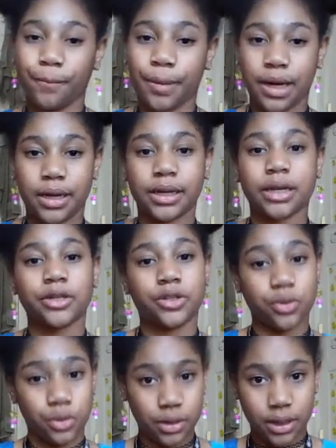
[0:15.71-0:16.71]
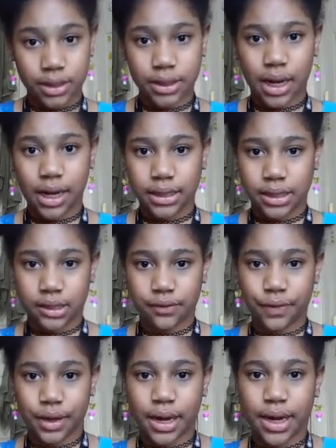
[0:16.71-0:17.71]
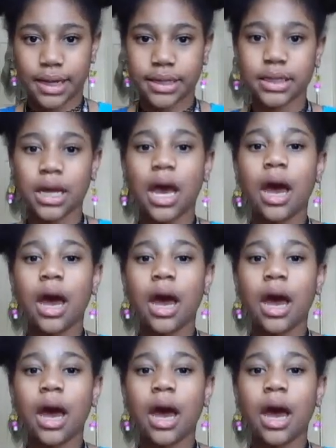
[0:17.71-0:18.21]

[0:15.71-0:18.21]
pen because those are the things I identify as.